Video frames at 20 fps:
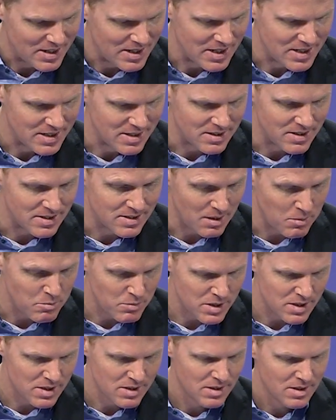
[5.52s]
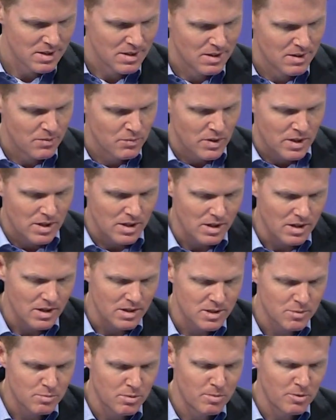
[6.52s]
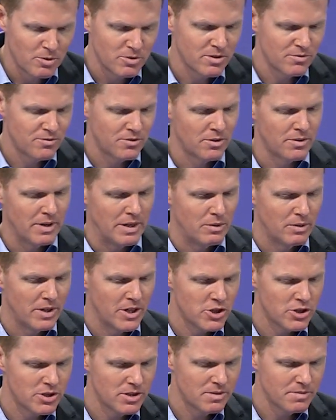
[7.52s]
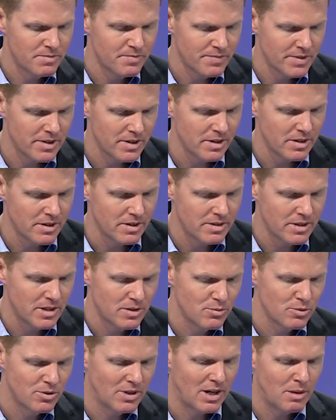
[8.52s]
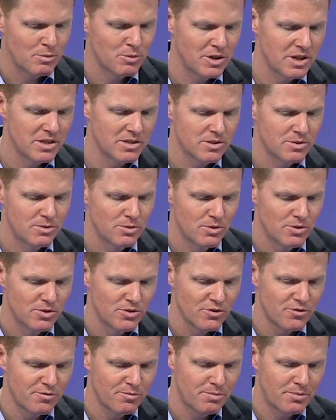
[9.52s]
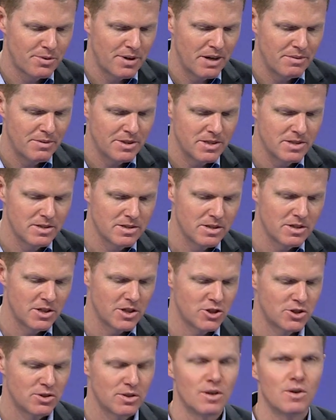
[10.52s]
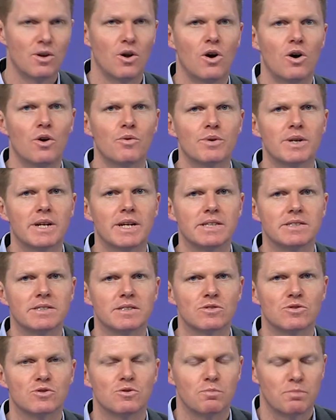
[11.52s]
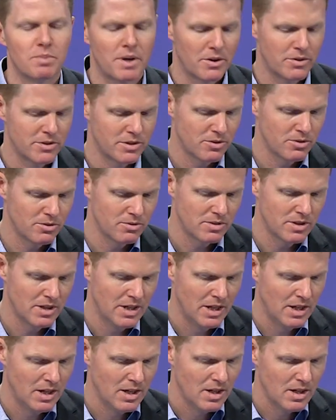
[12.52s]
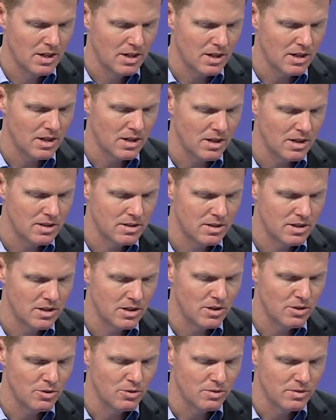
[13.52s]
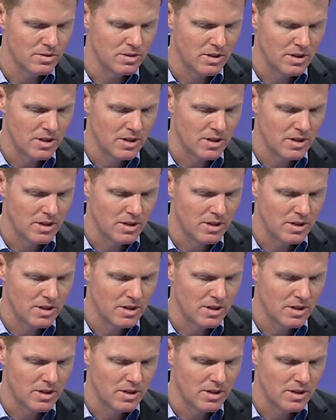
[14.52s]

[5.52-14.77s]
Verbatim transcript: in December. It's a proposal for regulation that would harmonize the rules of private international law relating to parenthood in the EU.